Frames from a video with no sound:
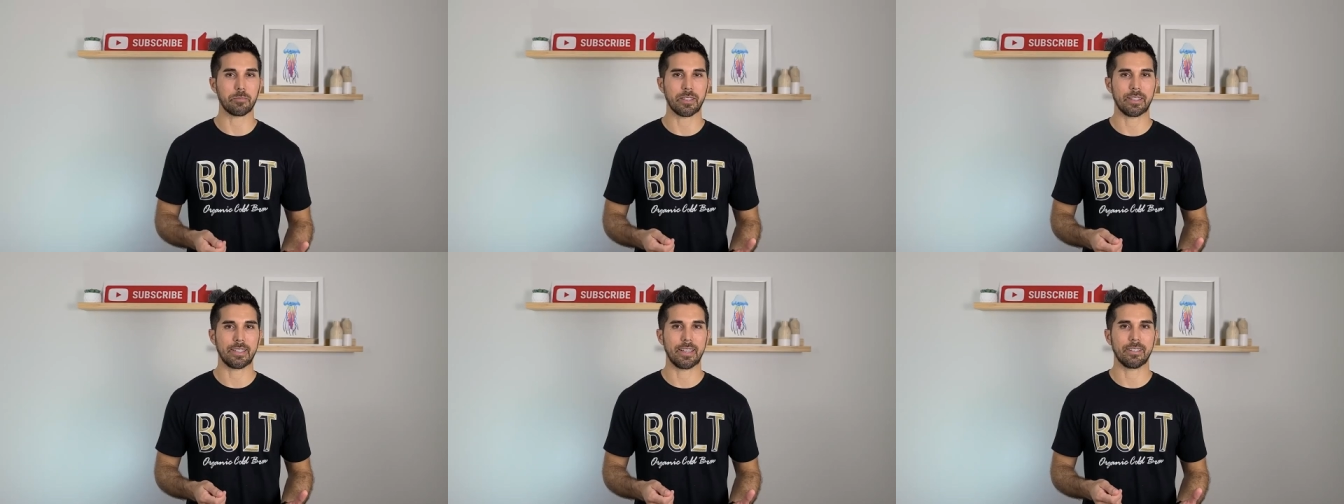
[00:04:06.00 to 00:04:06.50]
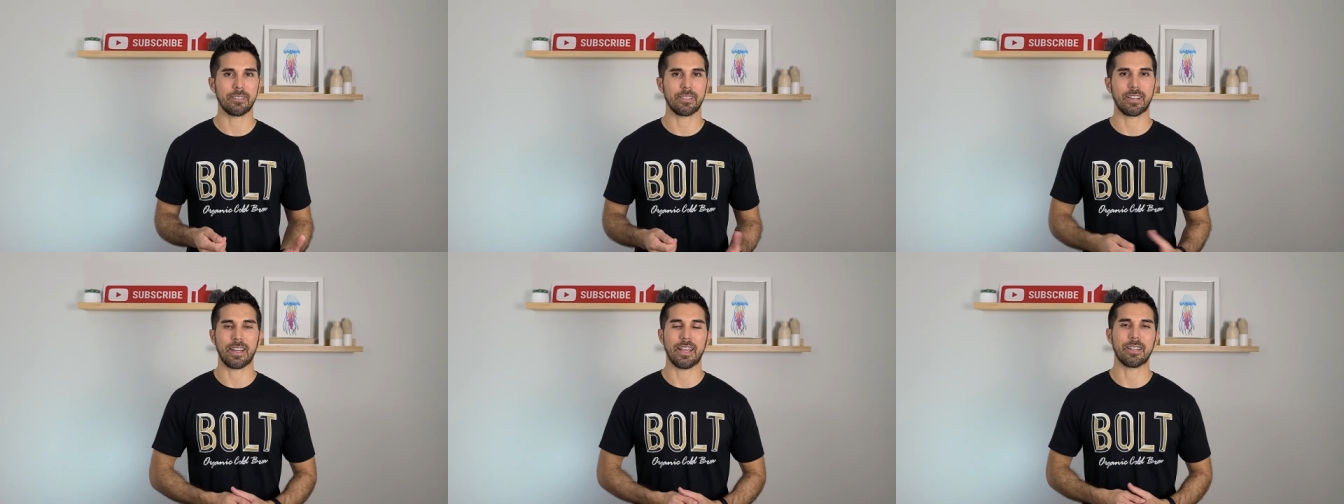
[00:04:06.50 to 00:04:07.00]
upside down
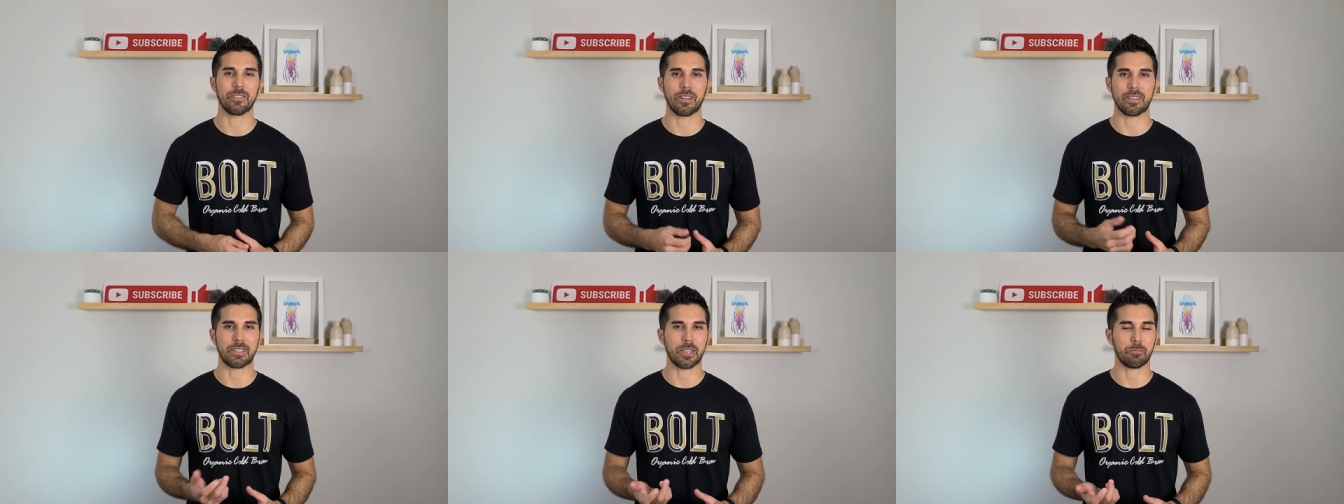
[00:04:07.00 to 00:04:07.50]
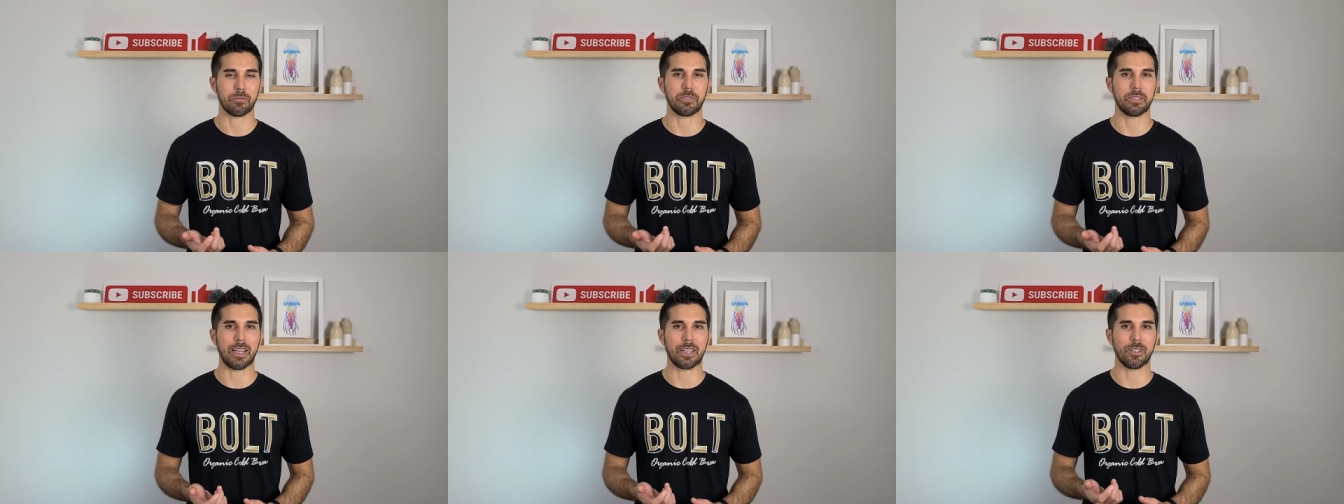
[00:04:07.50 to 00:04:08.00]
and you're at the top of
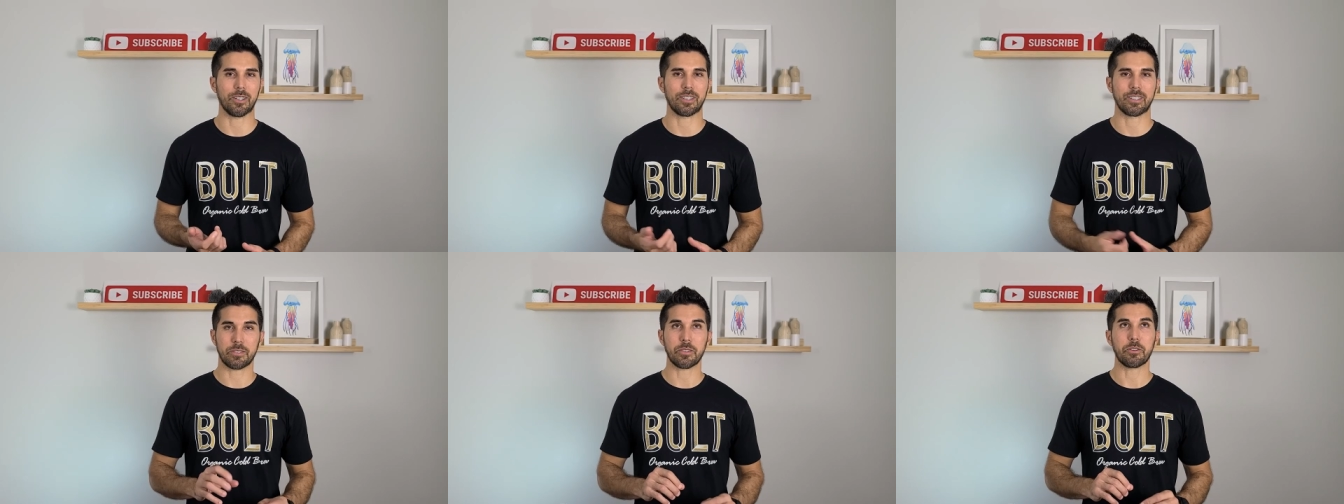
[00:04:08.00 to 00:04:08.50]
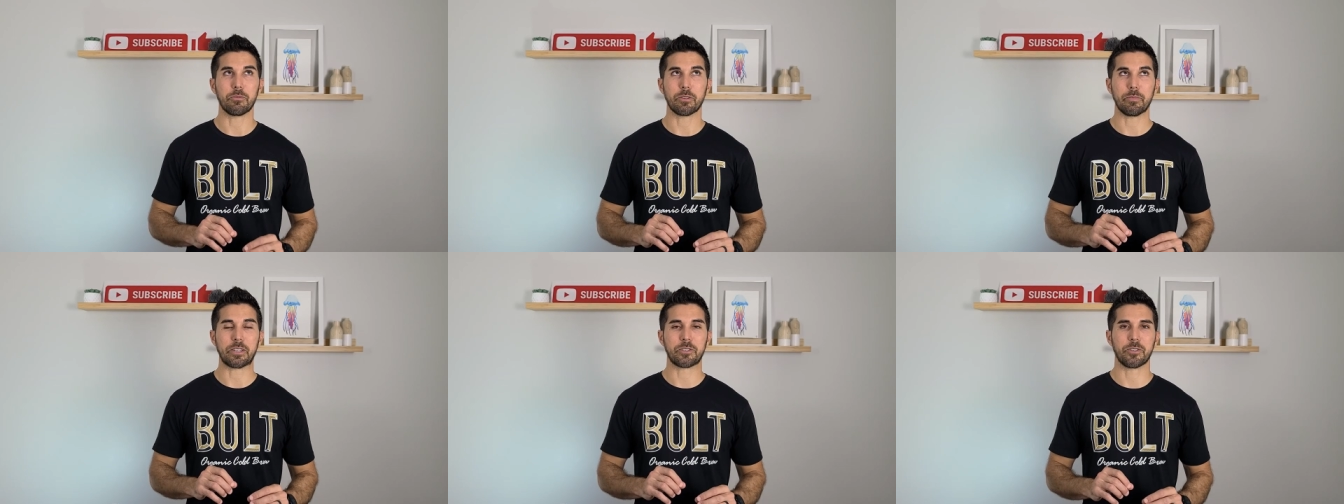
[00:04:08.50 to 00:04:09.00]
the ladder, so you want to
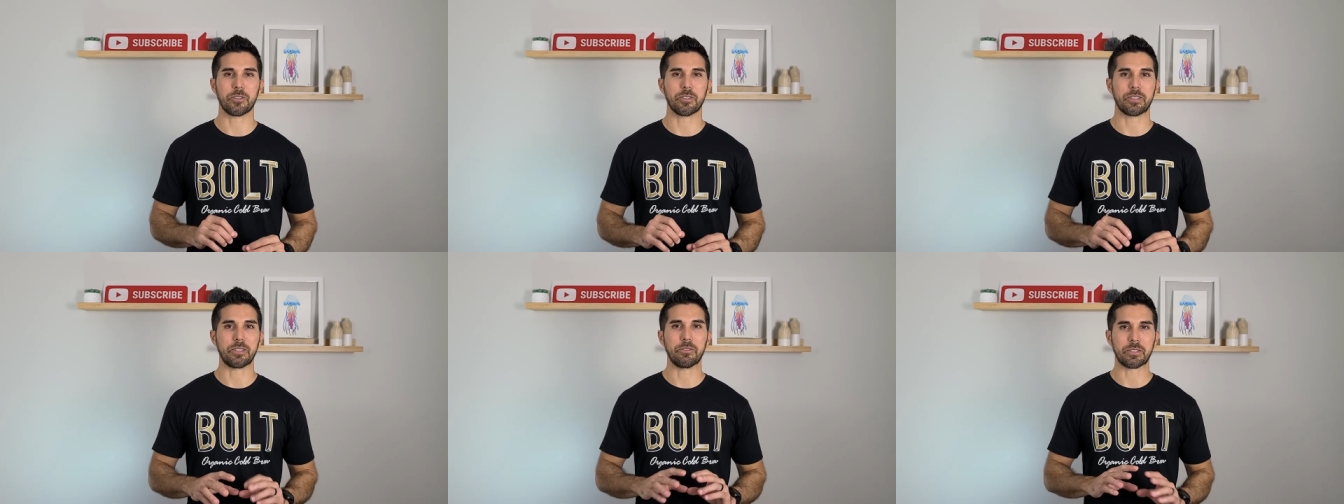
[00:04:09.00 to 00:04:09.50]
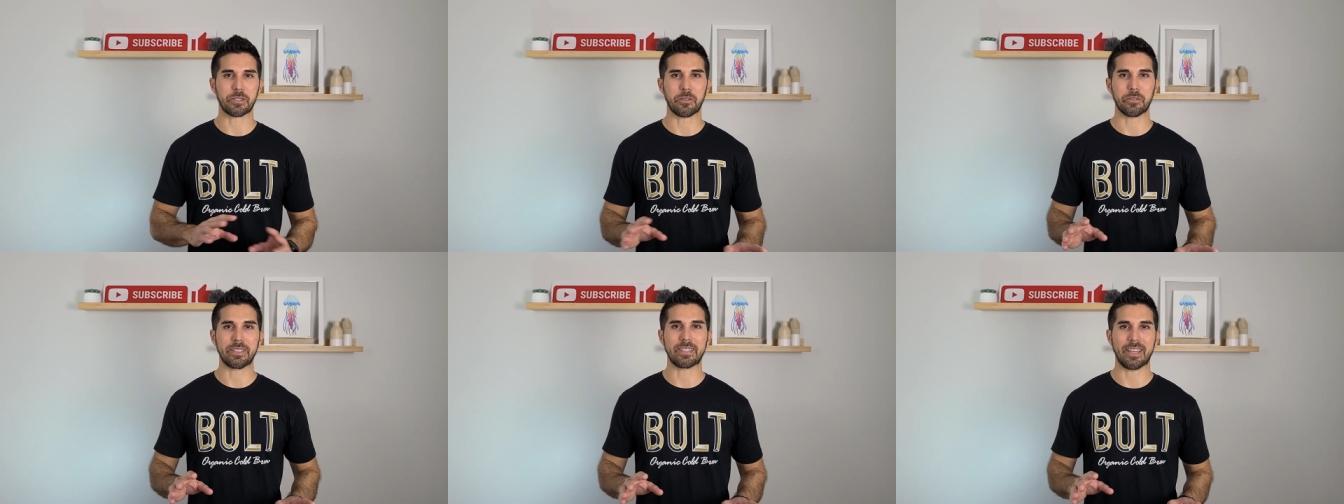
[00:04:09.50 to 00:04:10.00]
make sure you
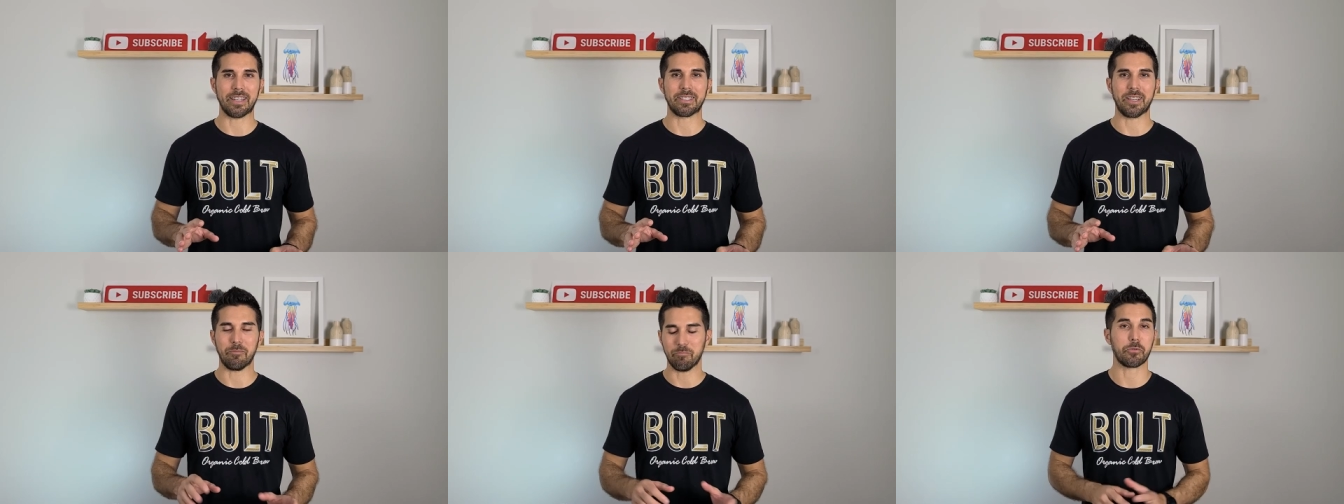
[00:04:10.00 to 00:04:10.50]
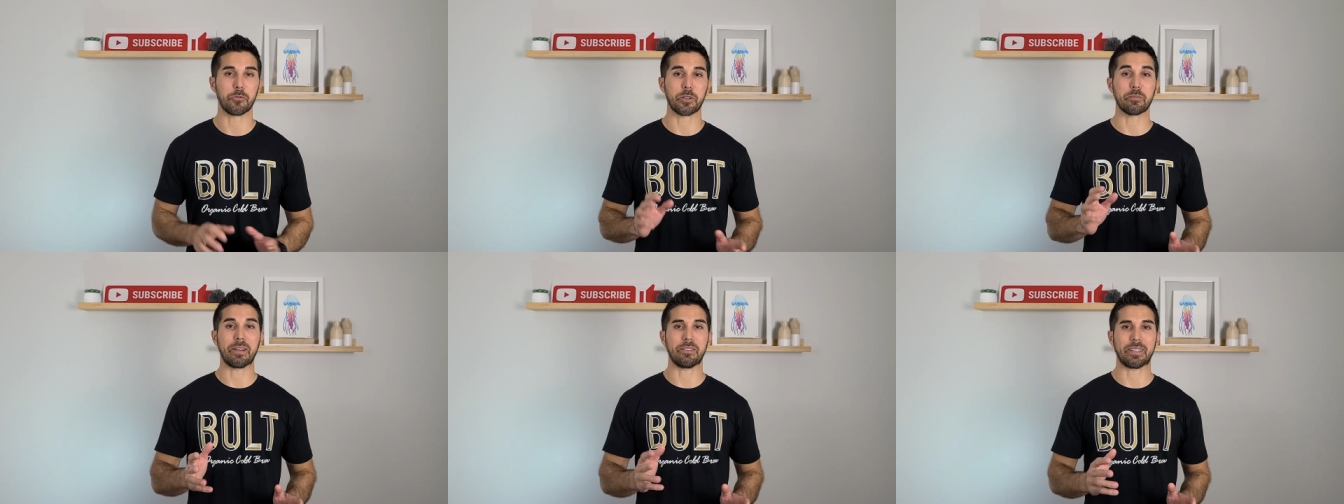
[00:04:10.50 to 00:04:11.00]
install these ahead of time before
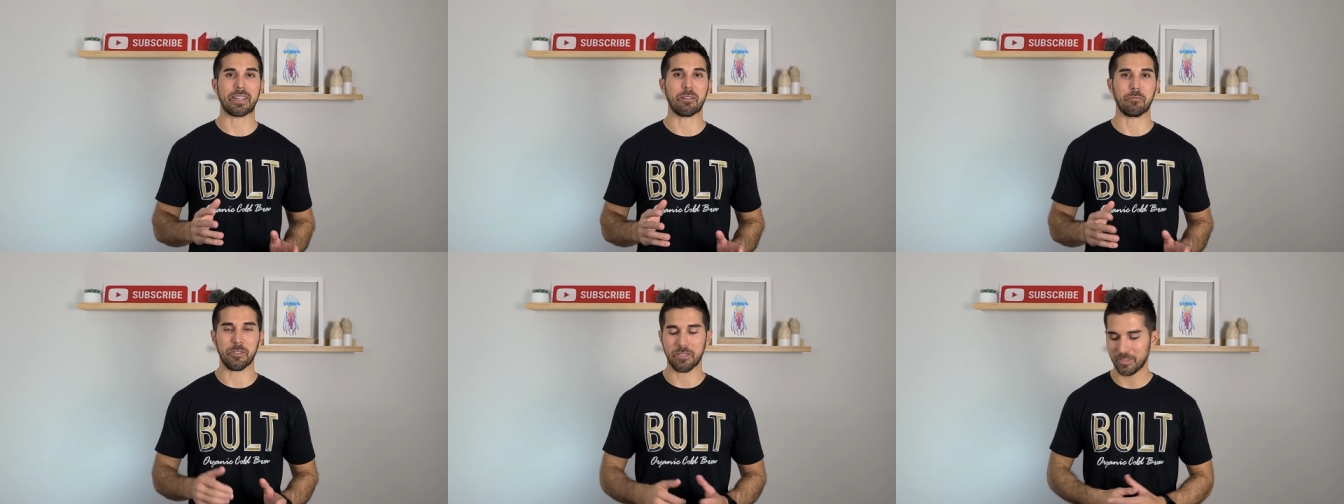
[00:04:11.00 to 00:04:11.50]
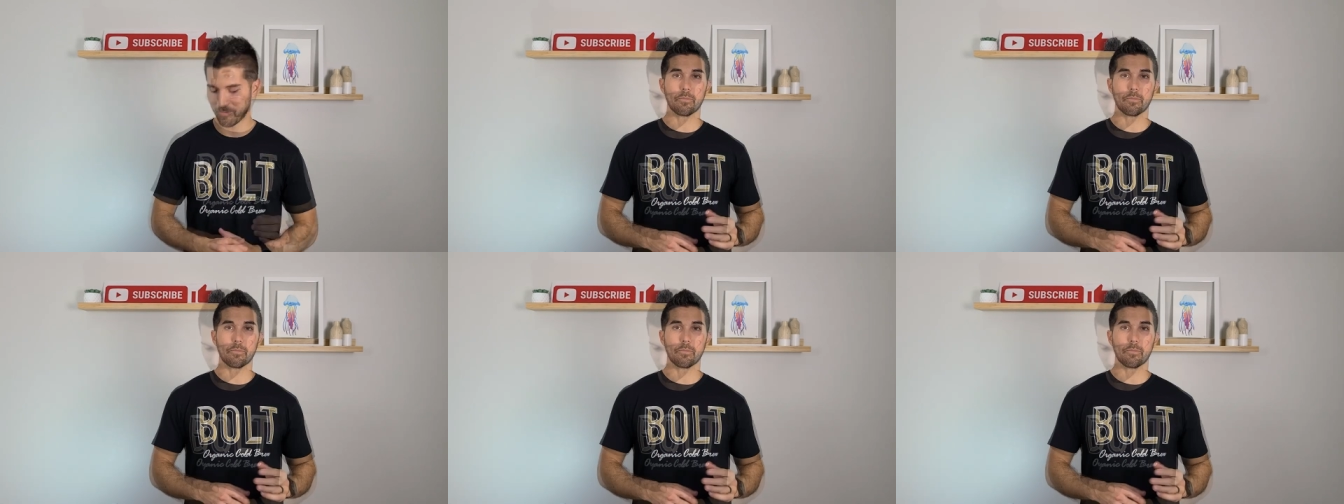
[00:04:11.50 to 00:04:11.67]
you mount the cameras.